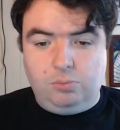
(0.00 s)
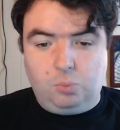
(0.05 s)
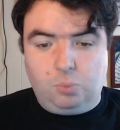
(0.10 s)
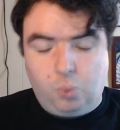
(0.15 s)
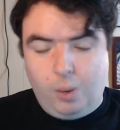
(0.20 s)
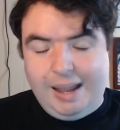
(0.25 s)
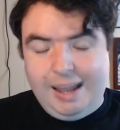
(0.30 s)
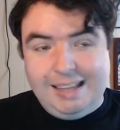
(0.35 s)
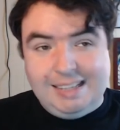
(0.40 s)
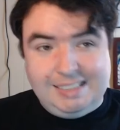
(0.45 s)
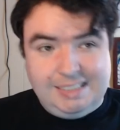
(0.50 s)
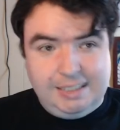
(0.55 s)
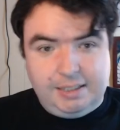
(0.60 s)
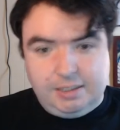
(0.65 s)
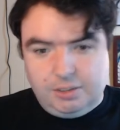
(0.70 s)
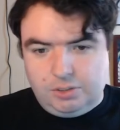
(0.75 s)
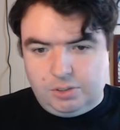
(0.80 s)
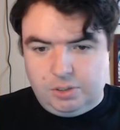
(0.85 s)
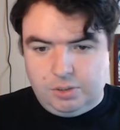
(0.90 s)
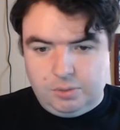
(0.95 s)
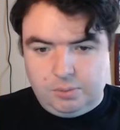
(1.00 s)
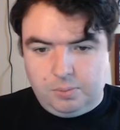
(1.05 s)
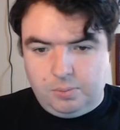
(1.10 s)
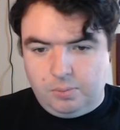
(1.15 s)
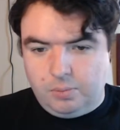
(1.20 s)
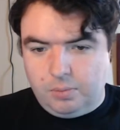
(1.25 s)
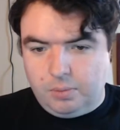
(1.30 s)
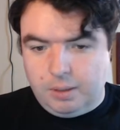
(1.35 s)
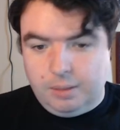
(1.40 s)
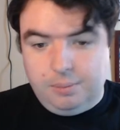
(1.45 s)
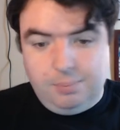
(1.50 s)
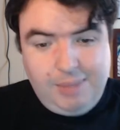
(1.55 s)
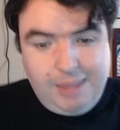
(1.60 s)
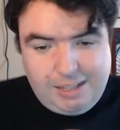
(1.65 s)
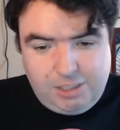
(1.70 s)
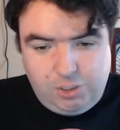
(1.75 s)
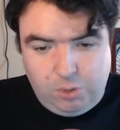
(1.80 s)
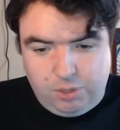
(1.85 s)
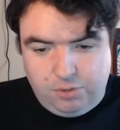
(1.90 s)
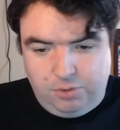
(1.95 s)
Reyes is.
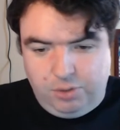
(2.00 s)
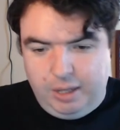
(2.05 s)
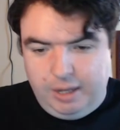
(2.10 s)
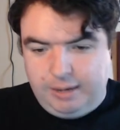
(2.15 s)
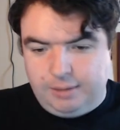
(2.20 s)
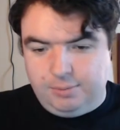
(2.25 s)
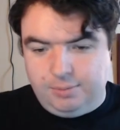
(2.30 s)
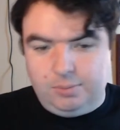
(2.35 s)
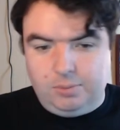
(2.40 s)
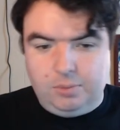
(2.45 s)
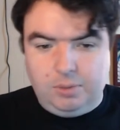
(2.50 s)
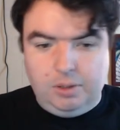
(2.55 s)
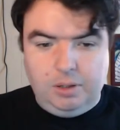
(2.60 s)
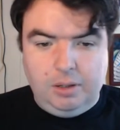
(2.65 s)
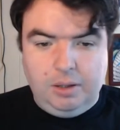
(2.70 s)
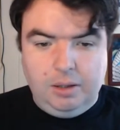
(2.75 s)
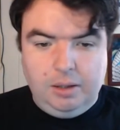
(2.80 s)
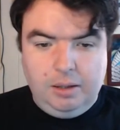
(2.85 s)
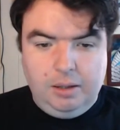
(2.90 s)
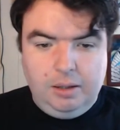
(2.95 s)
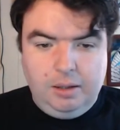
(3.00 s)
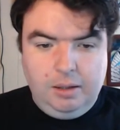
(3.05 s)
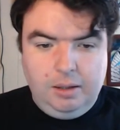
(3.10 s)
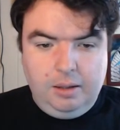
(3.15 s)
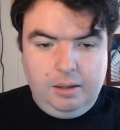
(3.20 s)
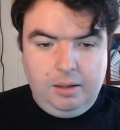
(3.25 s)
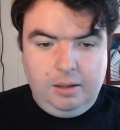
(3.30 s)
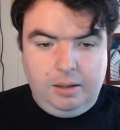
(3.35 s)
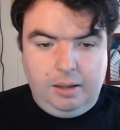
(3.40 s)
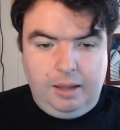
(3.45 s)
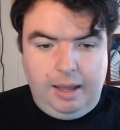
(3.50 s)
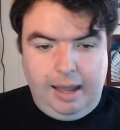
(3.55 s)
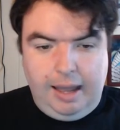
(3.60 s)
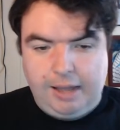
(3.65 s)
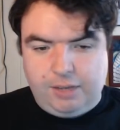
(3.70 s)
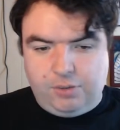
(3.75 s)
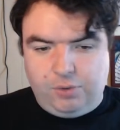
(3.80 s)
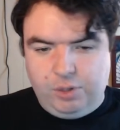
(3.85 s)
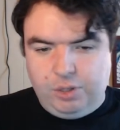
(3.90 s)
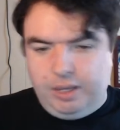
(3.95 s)
That sort of thing.
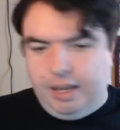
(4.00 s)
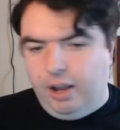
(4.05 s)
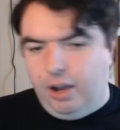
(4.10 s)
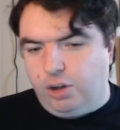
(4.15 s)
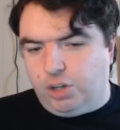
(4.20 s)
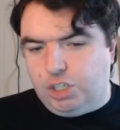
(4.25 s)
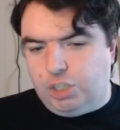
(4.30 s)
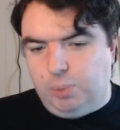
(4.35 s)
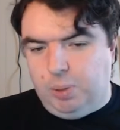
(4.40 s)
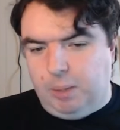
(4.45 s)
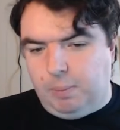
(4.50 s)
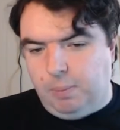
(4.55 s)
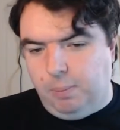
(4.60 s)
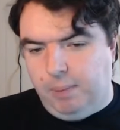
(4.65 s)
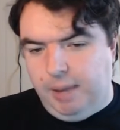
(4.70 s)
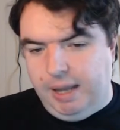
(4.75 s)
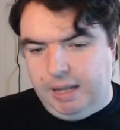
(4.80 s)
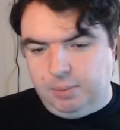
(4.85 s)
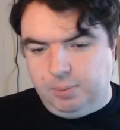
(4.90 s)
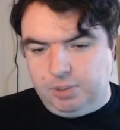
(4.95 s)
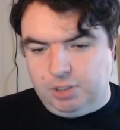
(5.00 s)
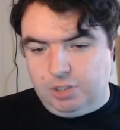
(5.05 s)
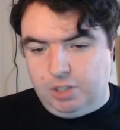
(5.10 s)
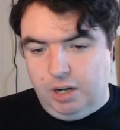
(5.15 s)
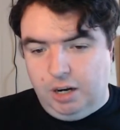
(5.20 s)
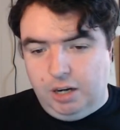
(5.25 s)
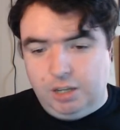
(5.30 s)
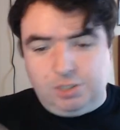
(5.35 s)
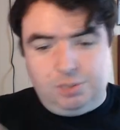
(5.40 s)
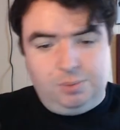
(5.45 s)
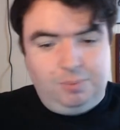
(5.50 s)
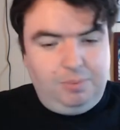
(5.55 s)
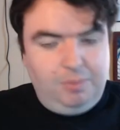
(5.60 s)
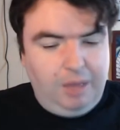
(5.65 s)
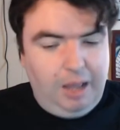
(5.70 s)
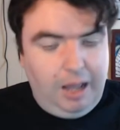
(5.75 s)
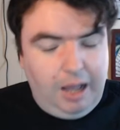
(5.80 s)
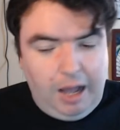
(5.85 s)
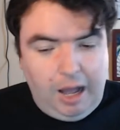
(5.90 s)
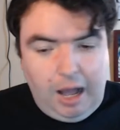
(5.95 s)
As for the characters played by bankable stars,
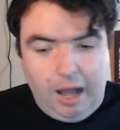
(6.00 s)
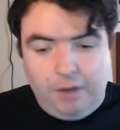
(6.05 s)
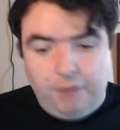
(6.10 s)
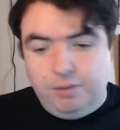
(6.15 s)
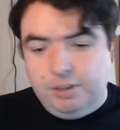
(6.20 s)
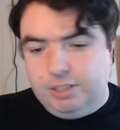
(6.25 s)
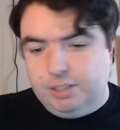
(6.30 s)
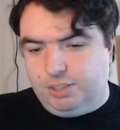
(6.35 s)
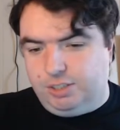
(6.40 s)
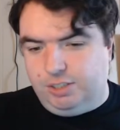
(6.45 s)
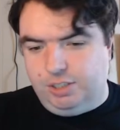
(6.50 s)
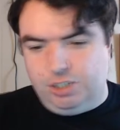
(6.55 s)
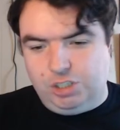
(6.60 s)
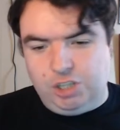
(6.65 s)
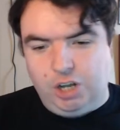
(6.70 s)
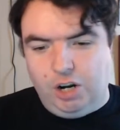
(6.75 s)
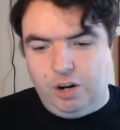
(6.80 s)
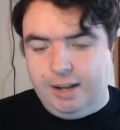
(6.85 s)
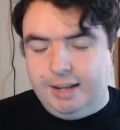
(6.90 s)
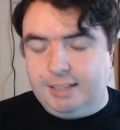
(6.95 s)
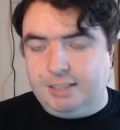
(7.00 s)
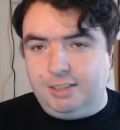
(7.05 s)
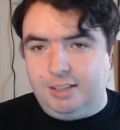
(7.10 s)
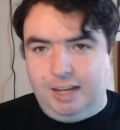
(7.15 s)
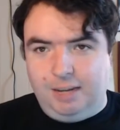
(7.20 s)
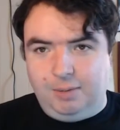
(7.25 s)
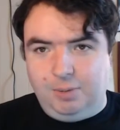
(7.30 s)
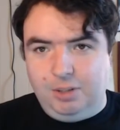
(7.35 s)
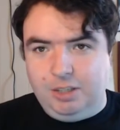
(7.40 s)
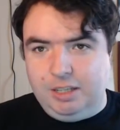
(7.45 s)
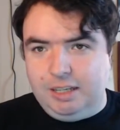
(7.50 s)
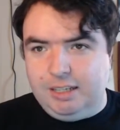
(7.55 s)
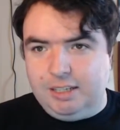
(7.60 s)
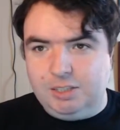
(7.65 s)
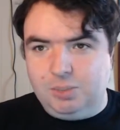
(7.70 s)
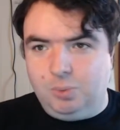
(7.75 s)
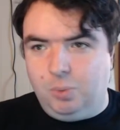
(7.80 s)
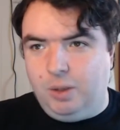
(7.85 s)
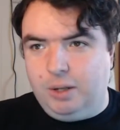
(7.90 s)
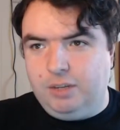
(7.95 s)
obviously Char-Aznable, he
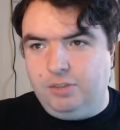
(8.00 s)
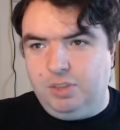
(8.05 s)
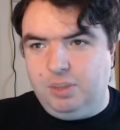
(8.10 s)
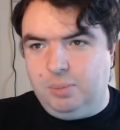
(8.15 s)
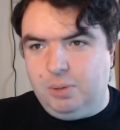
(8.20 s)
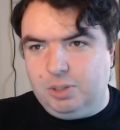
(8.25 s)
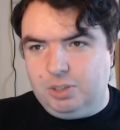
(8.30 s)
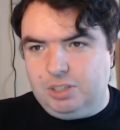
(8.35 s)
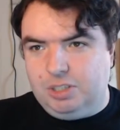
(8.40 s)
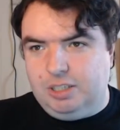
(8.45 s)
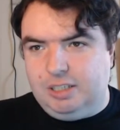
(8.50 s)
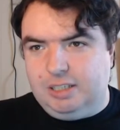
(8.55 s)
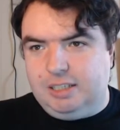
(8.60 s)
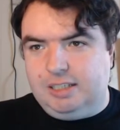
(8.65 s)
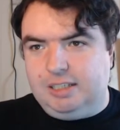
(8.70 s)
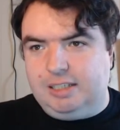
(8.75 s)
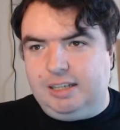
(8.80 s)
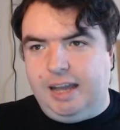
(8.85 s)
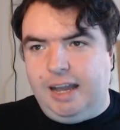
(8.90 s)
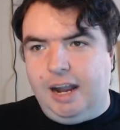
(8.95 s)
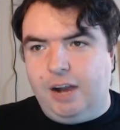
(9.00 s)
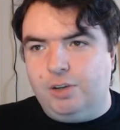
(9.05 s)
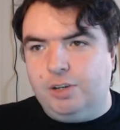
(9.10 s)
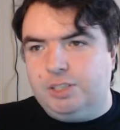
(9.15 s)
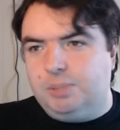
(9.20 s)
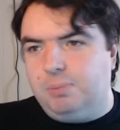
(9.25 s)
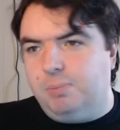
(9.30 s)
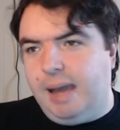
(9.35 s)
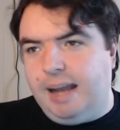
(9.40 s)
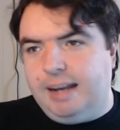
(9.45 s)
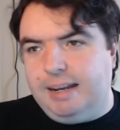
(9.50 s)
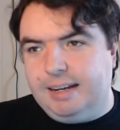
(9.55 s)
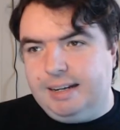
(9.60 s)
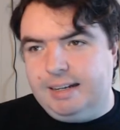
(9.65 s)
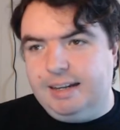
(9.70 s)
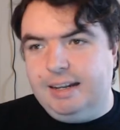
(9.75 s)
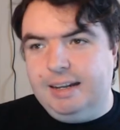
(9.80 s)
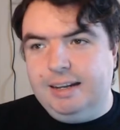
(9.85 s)
is one of the most charismatic